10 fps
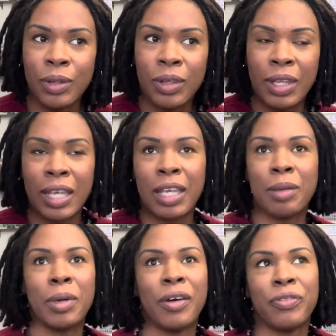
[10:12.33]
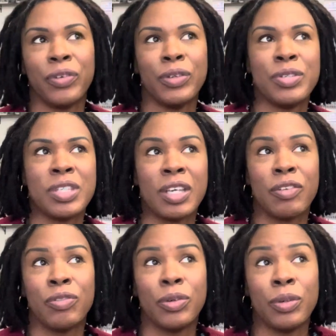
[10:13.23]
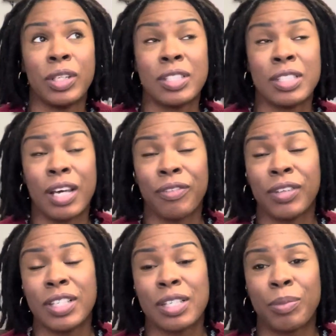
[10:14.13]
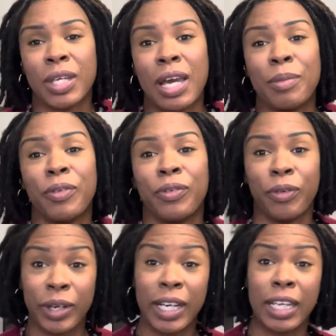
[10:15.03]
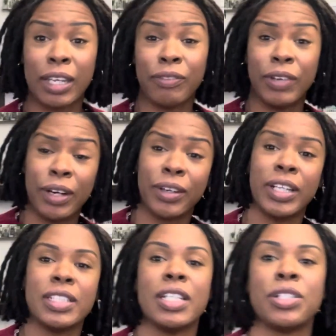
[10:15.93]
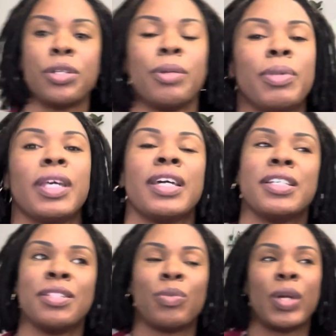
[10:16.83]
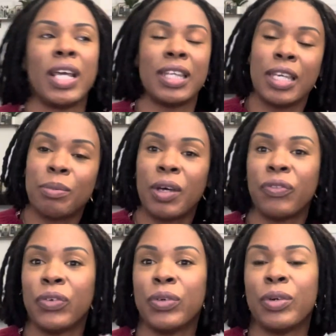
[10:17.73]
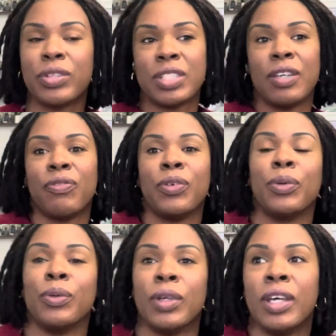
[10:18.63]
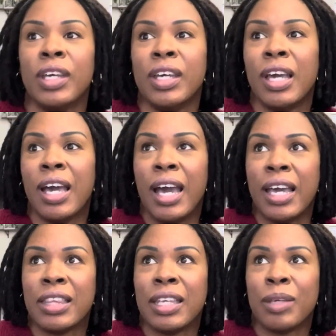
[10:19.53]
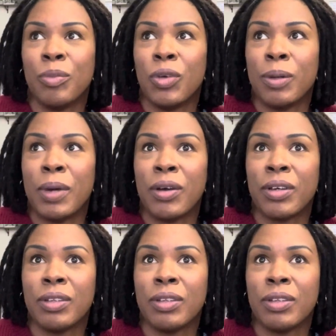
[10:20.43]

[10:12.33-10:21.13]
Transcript: Thinking about food, seeing food is definitely something I'm avoiding very intentionally, because when I think about food or see food, I think more about